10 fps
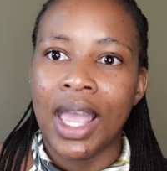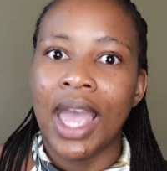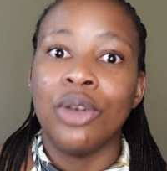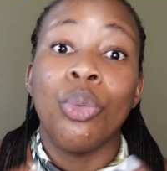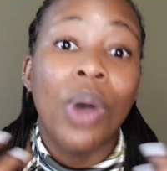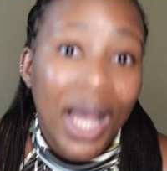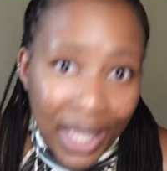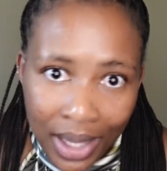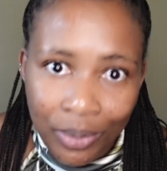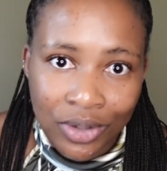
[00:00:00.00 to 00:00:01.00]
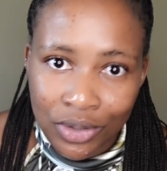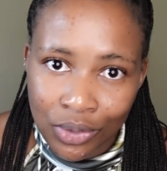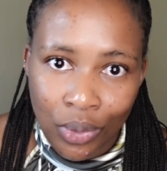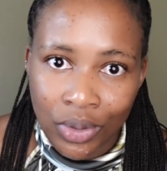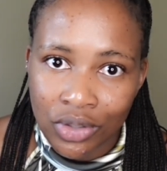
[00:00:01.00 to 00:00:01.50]
and why I wanted to
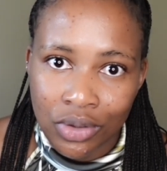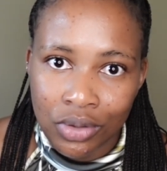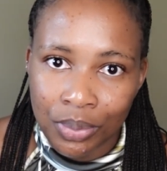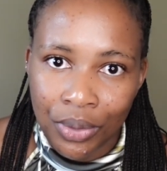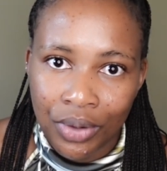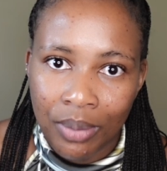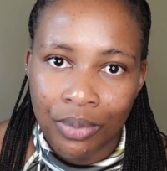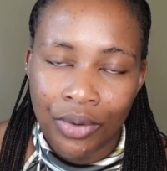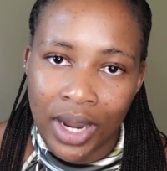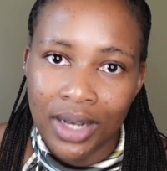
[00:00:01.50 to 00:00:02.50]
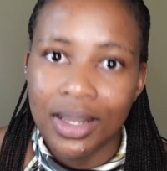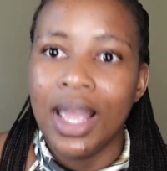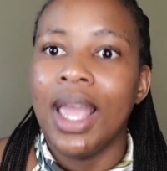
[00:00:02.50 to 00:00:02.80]
go into this program, right?